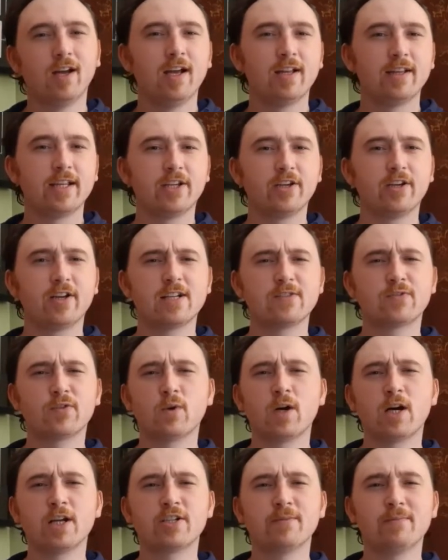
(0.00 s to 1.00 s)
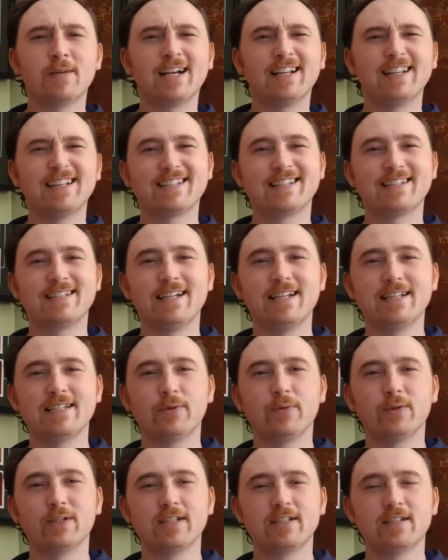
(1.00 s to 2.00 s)
Thank you guys for watching, man, and this is
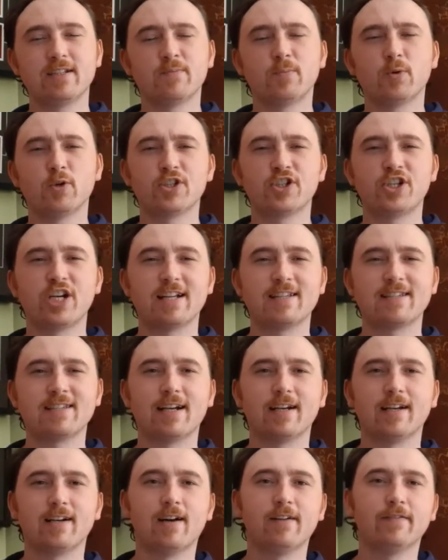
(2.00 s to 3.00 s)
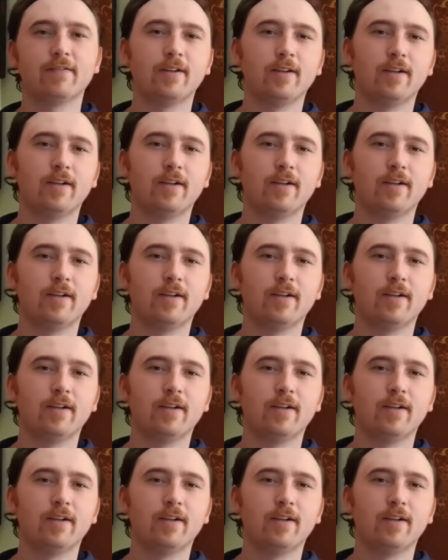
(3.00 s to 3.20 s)
Nizzy with the Sports Chat.